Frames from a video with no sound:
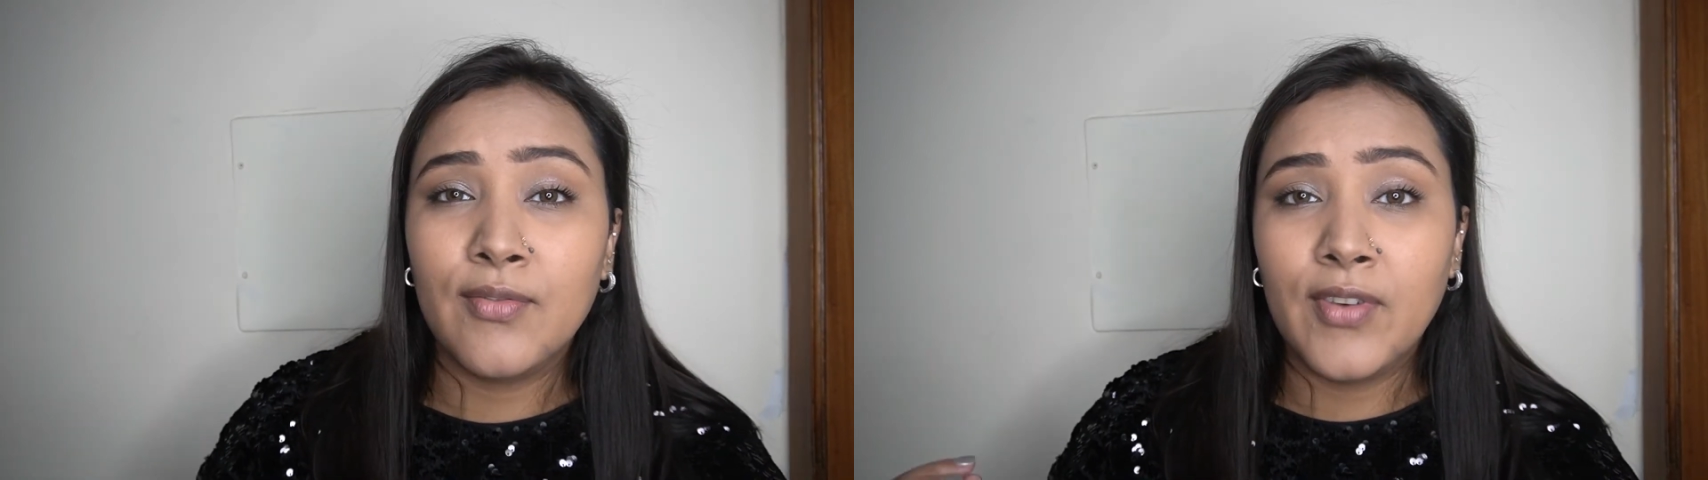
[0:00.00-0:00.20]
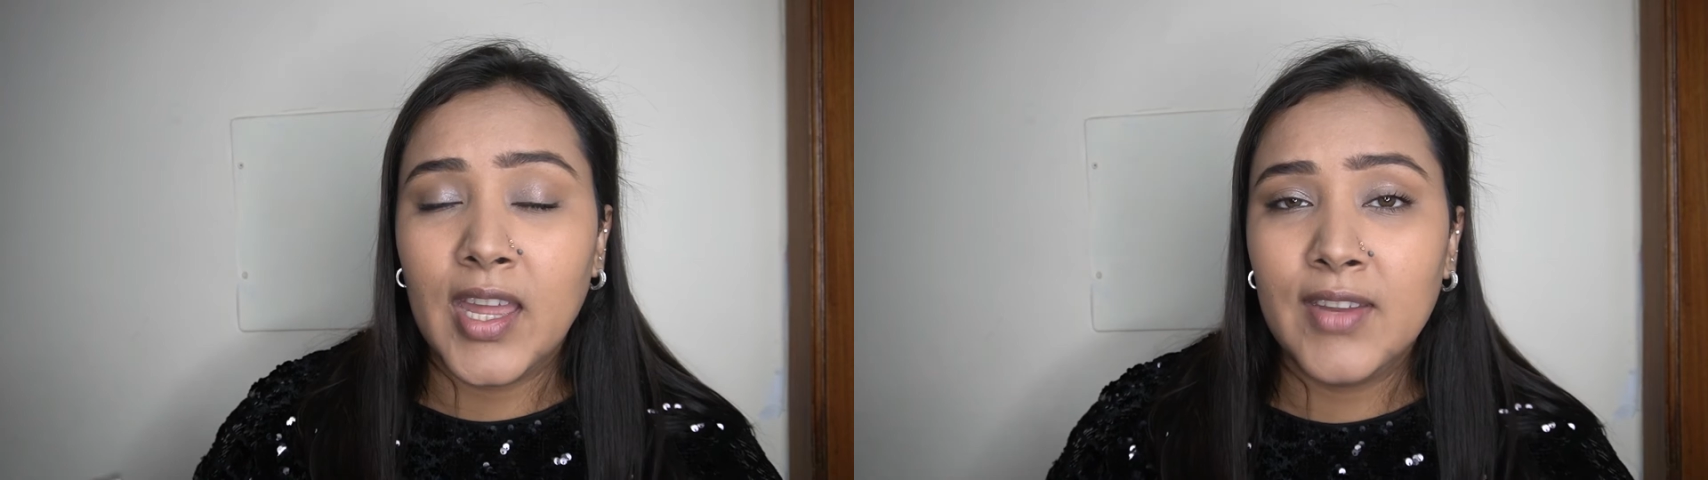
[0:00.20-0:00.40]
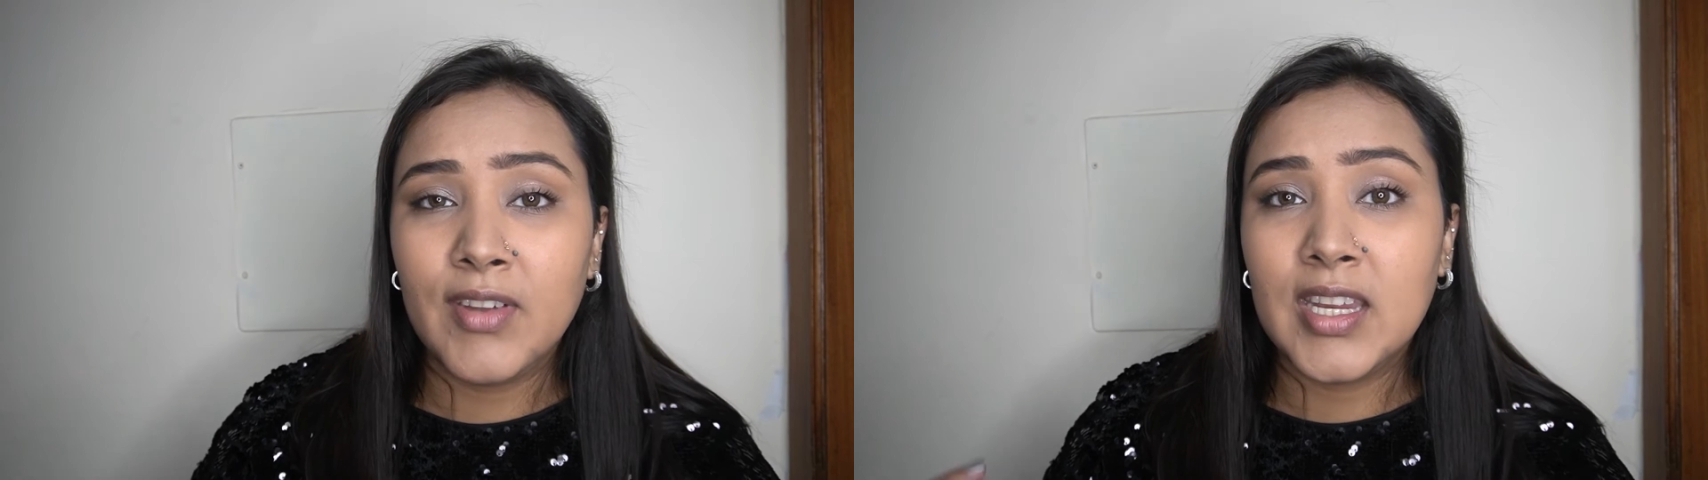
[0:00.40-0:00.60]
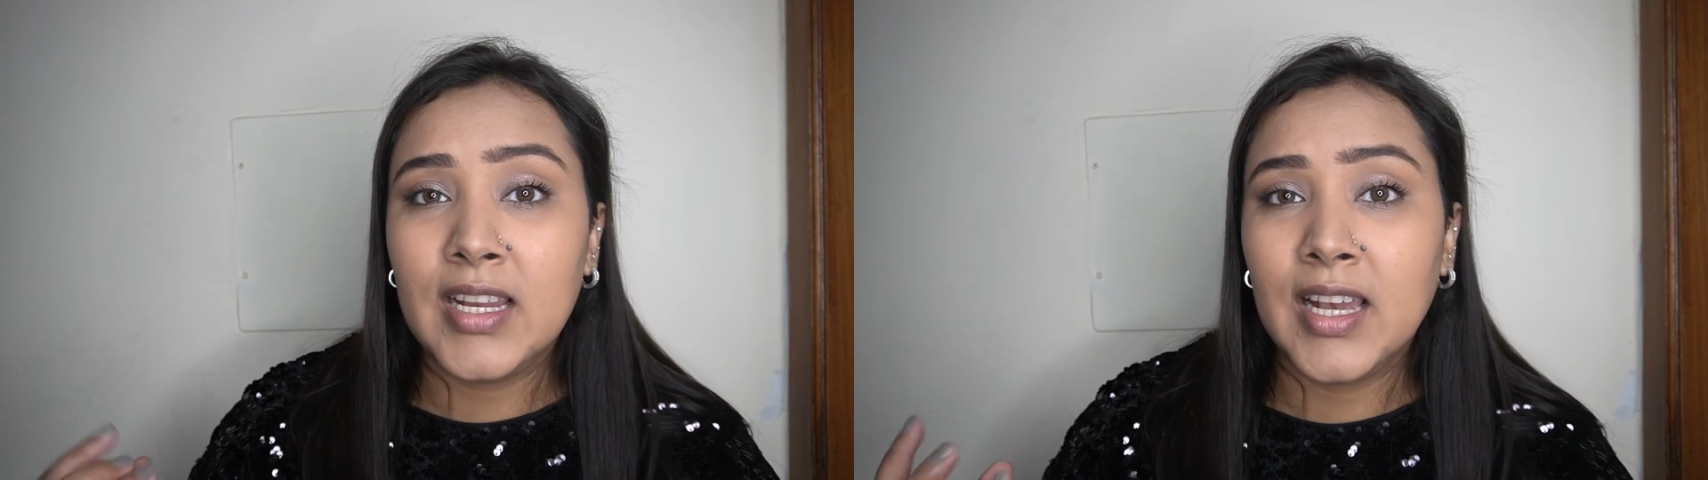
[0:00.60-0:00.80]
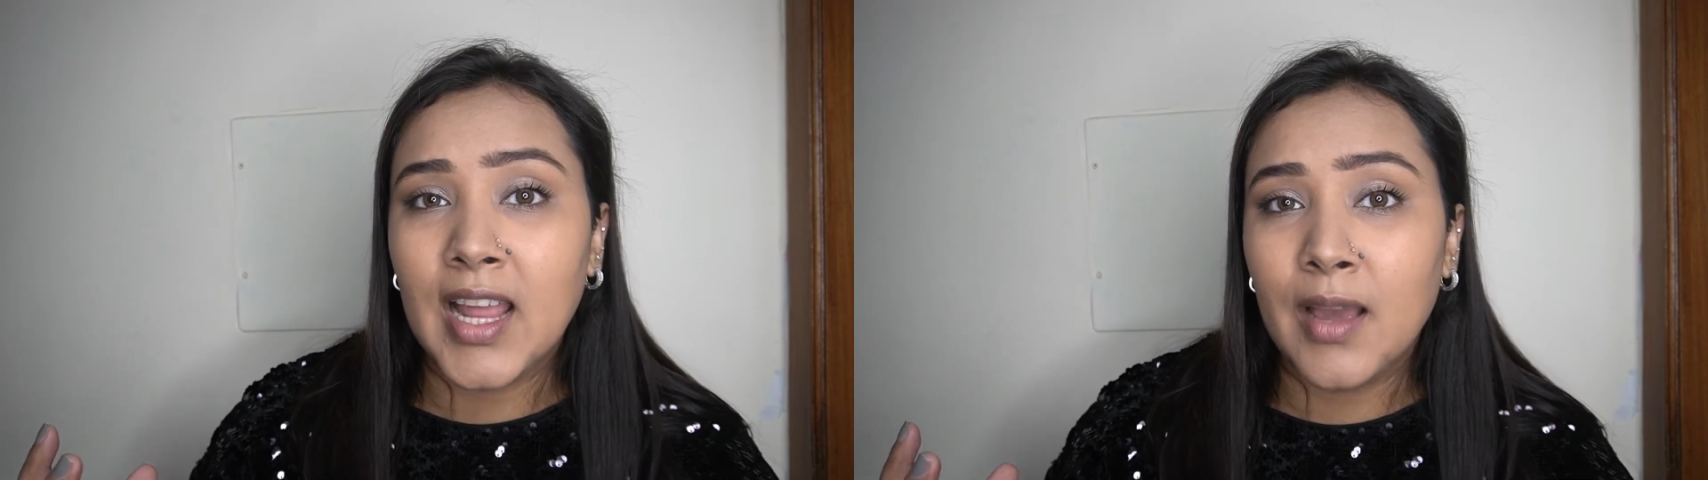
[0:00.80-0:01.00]
very
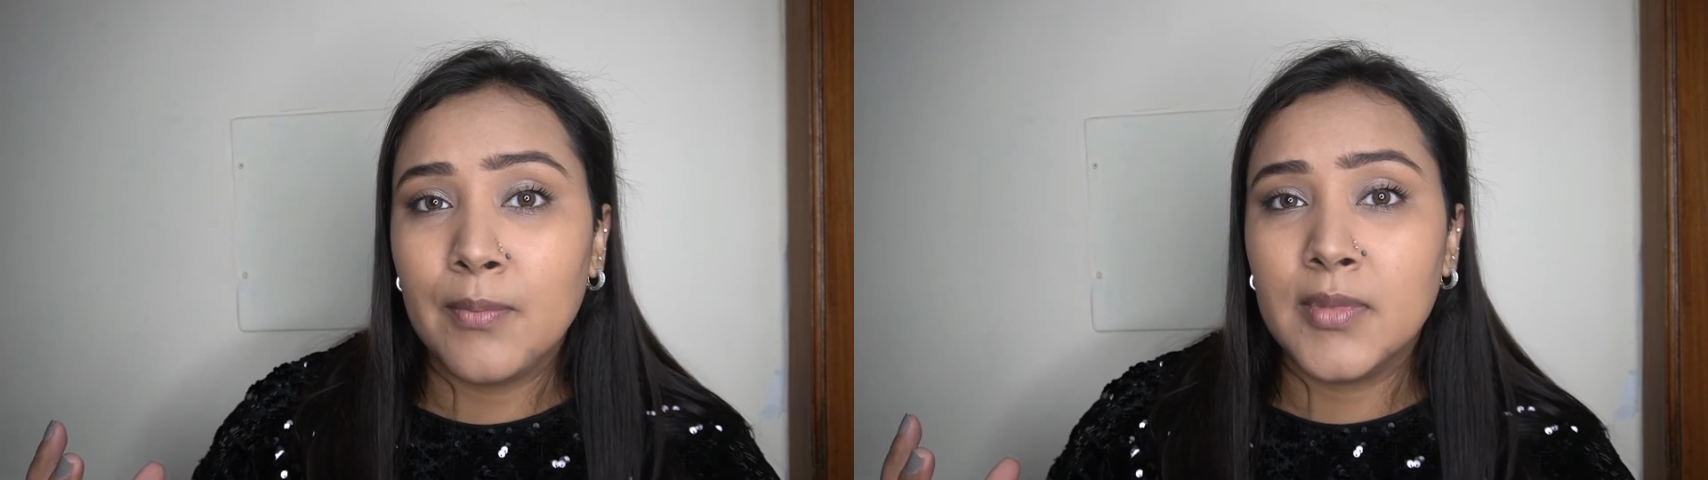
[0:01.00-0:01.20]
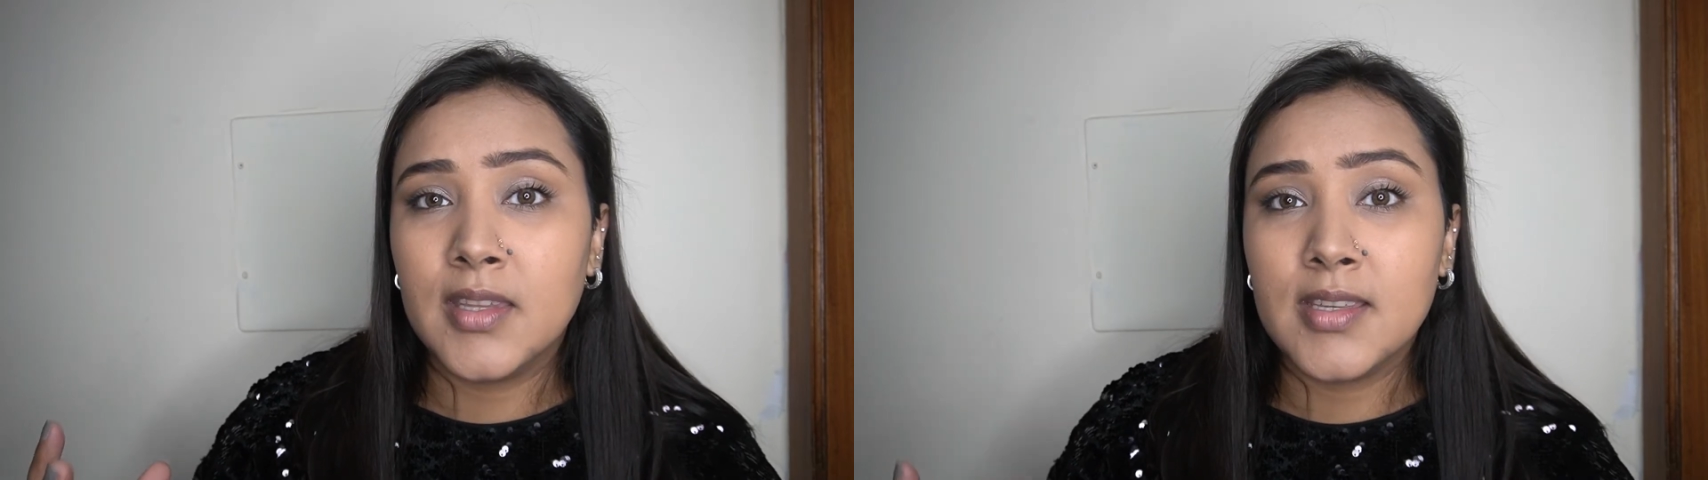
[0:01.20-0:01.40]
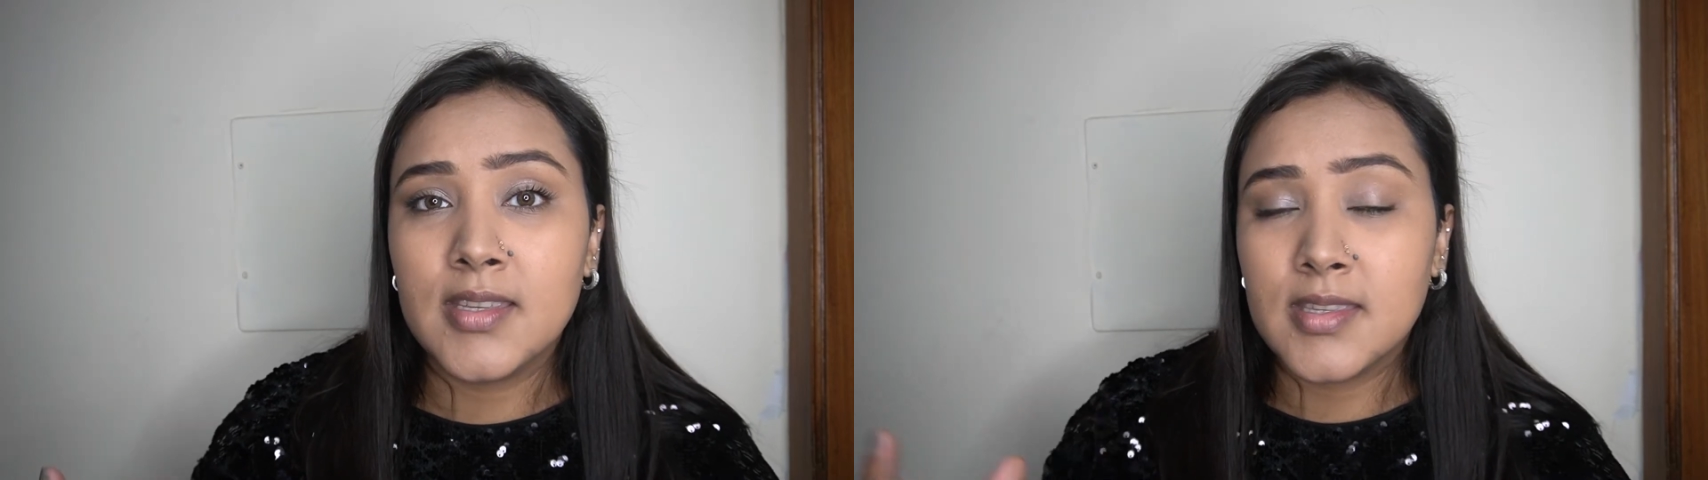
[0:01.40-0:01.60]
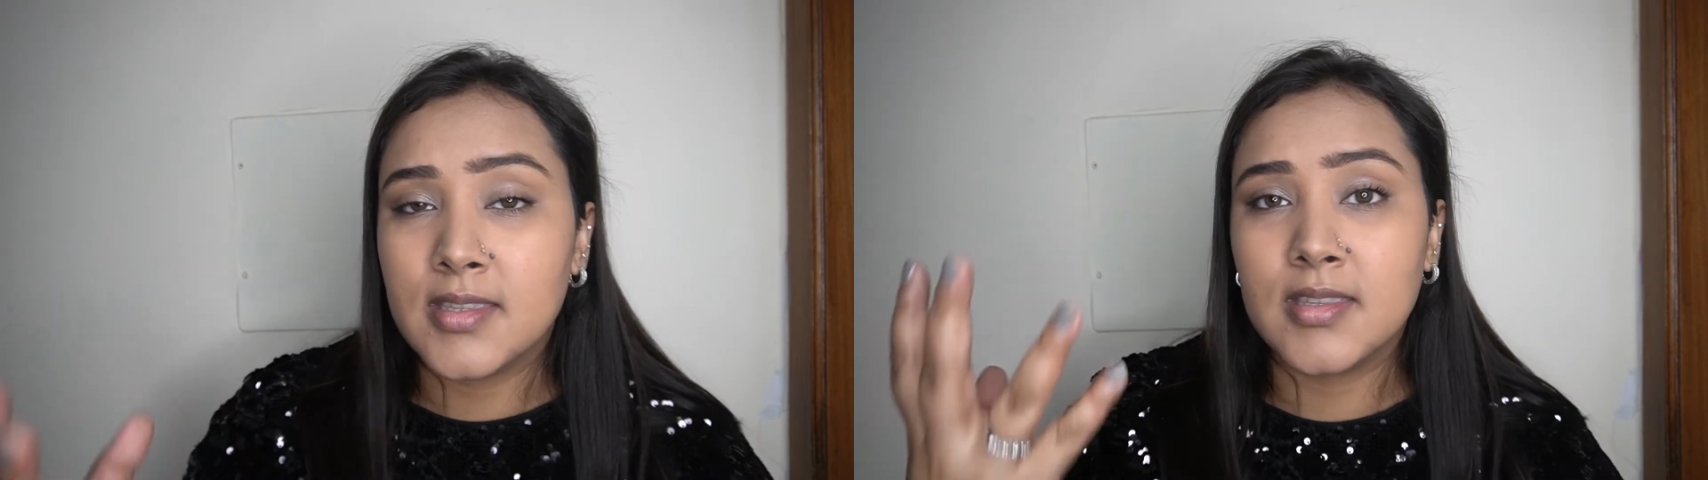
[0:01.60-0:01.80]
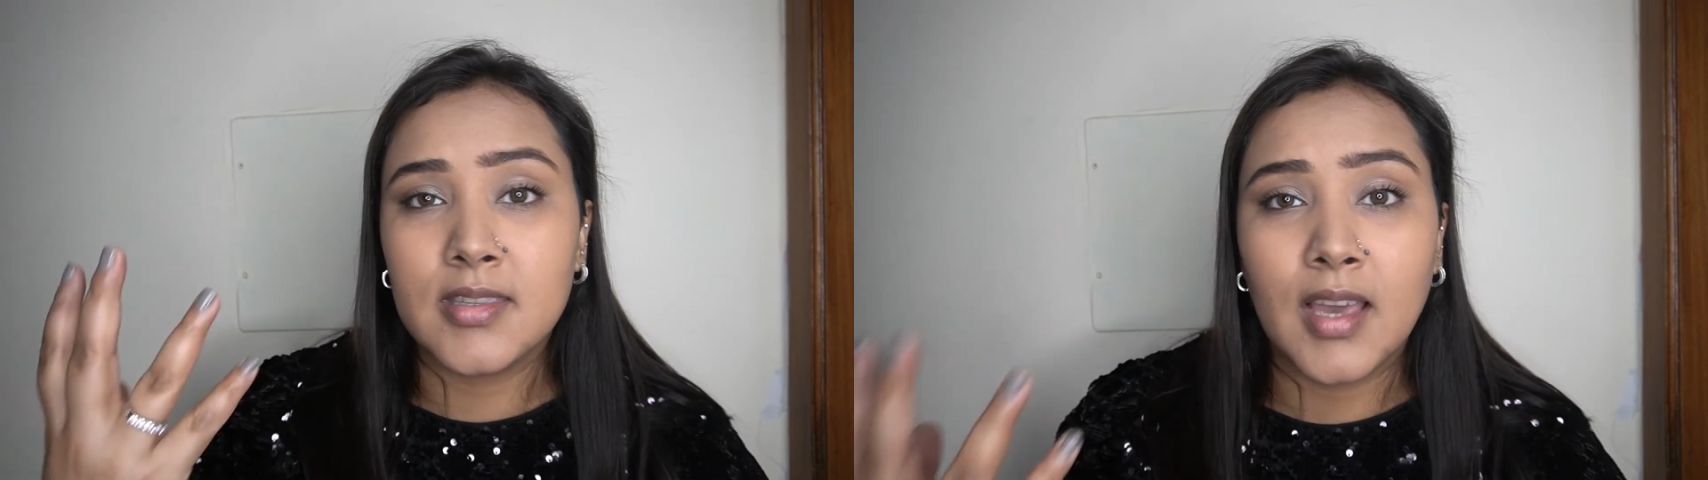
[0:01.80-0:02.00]
glam
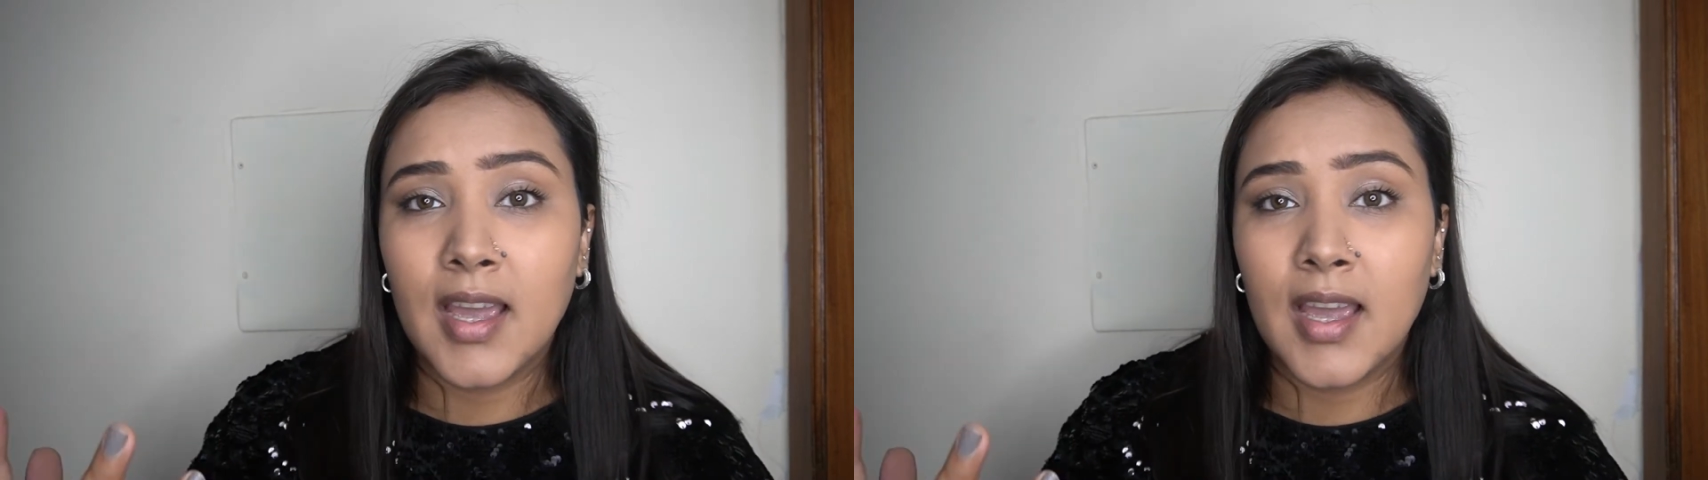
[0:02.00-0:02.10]
this